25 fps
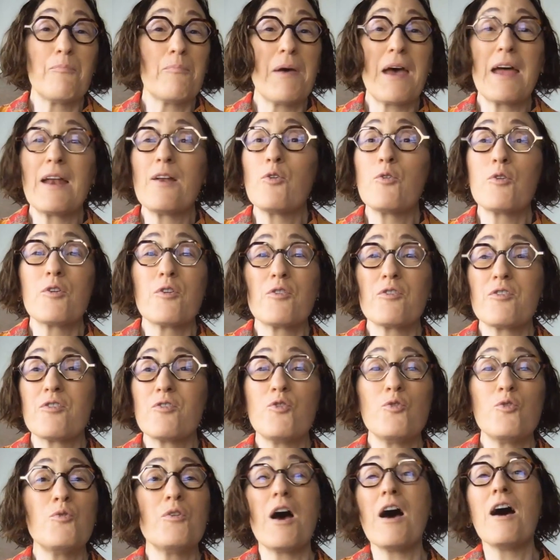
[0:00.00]
Pet owners
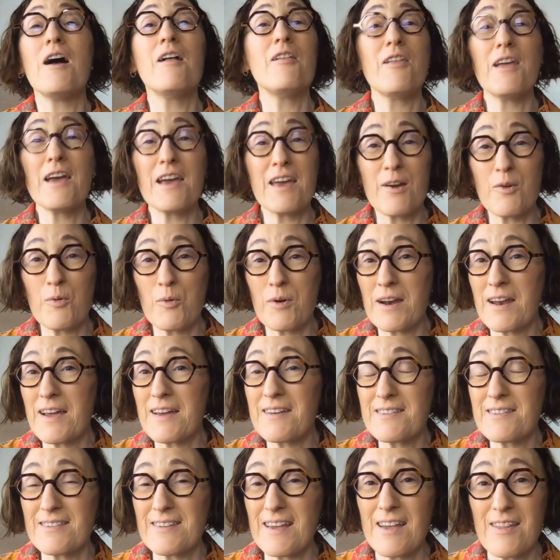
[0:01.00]
do not like it when I
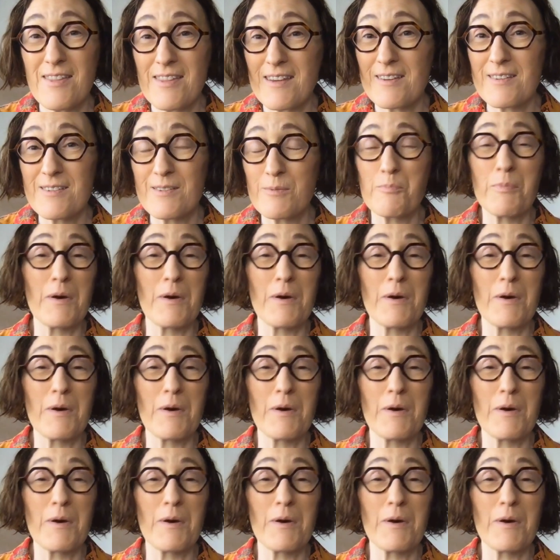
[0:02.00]
say this,